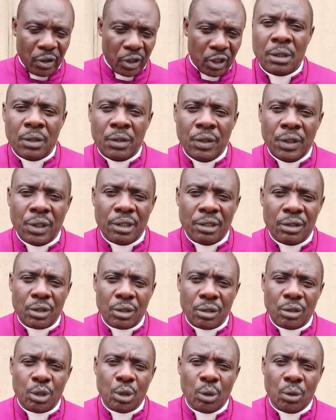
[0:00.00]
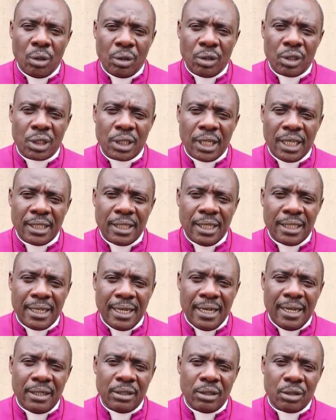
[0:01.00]
Christians should understand that
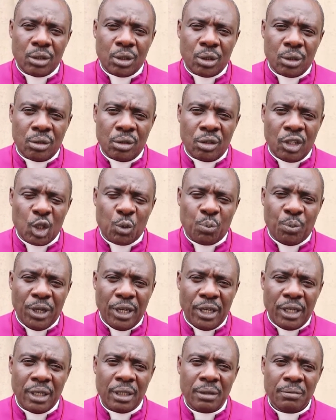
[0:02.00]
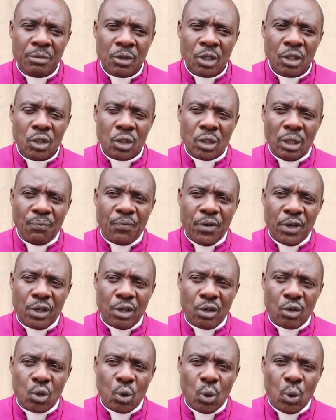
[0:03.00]
Lent shouldn't just be something
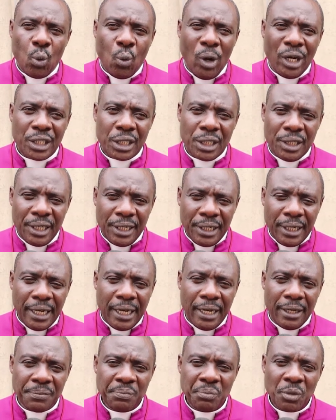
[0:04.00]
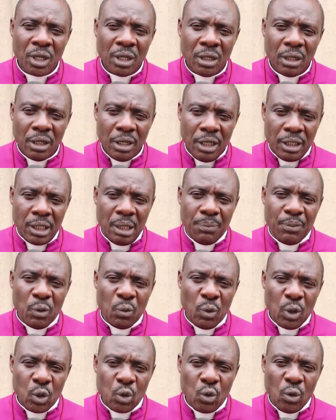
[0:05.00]
they do once in a year. It's
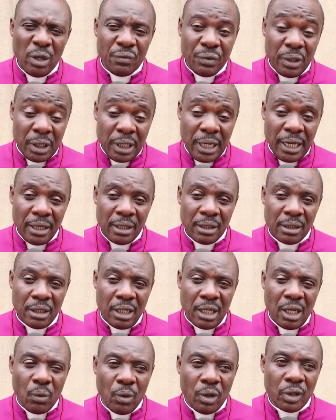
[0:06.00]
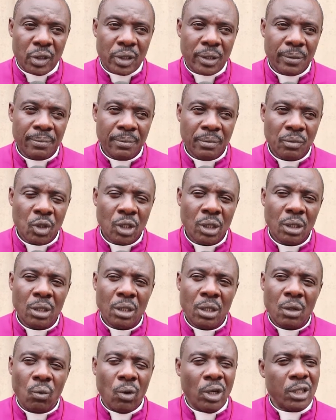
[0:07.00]
something we do every day. In other words,
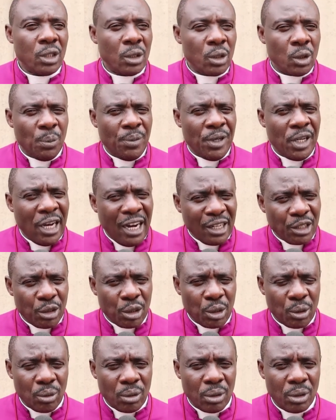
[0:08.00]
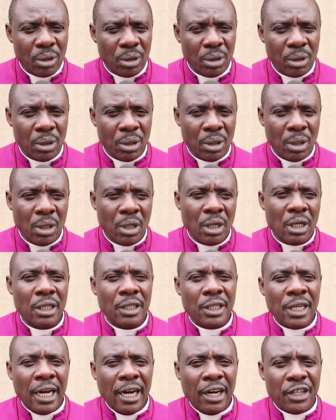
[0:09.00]
what should be the attitude?
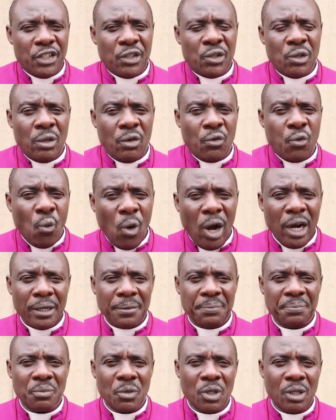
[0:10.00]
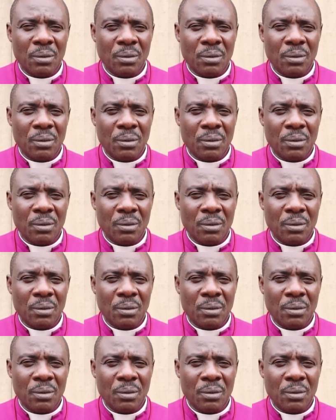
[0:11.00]
The attitude of one,